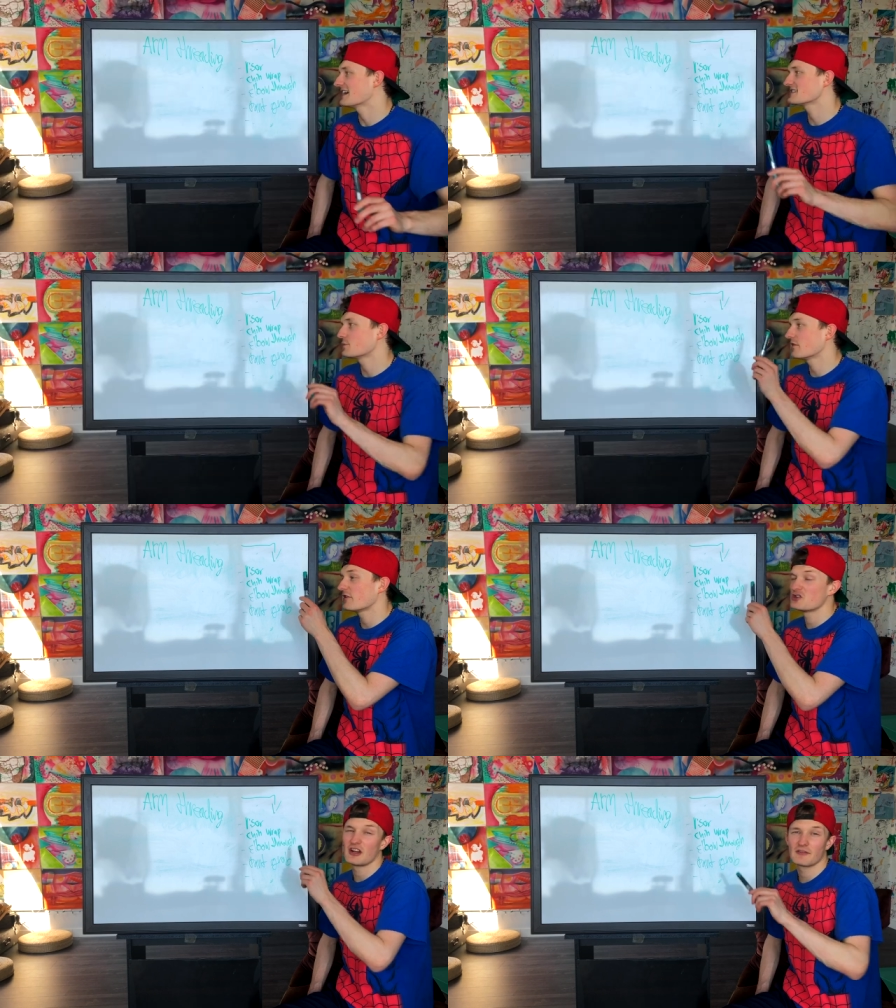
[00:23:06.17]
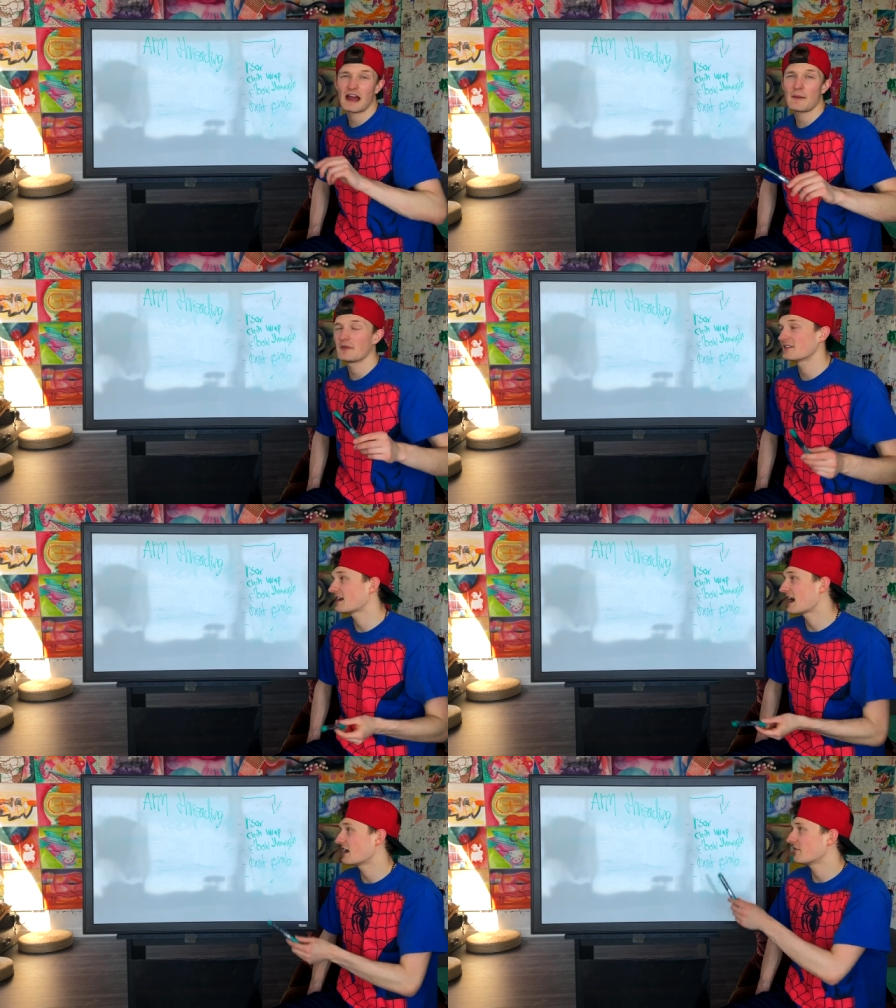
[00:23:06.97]
Next up, you're gonna do your chin wrap. This is
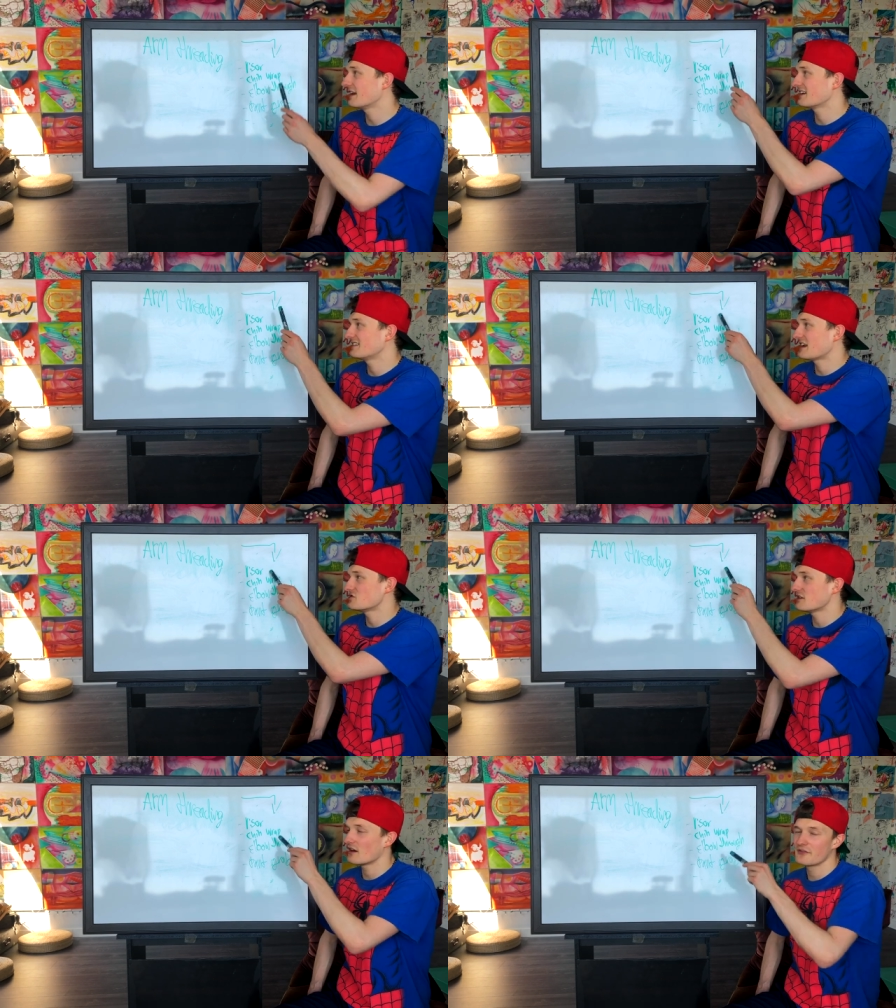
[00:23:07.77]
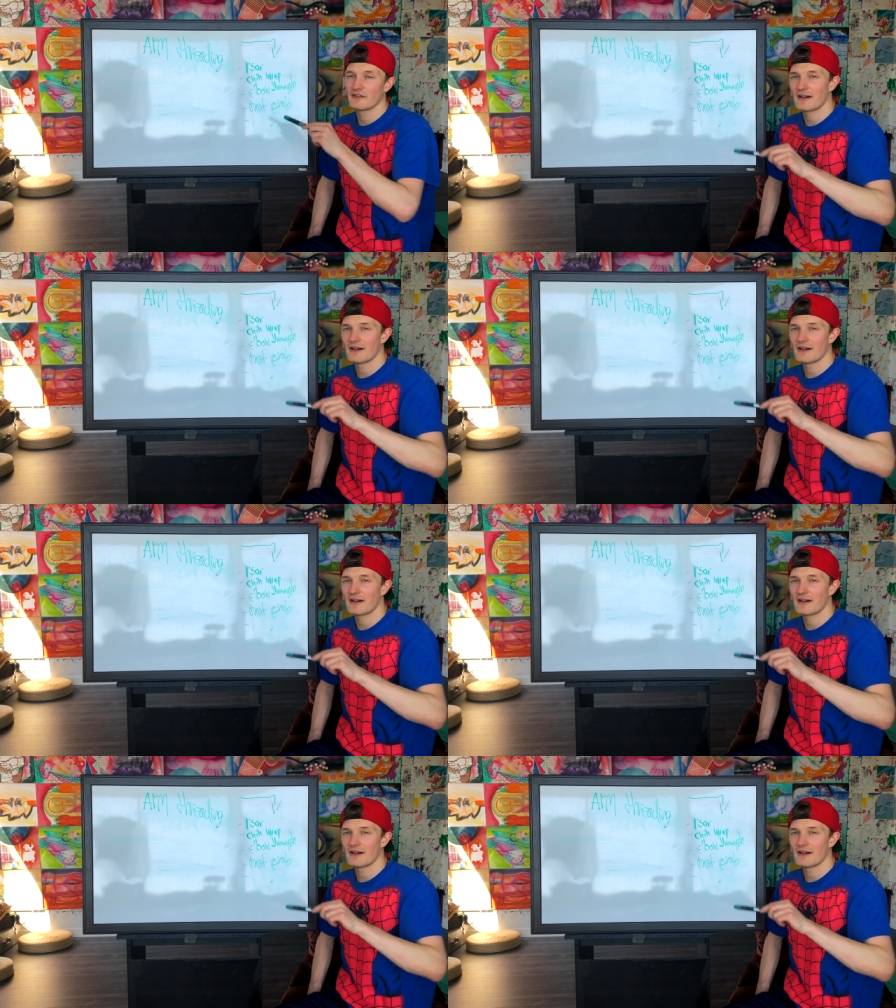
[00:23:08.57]
kind of an extension of your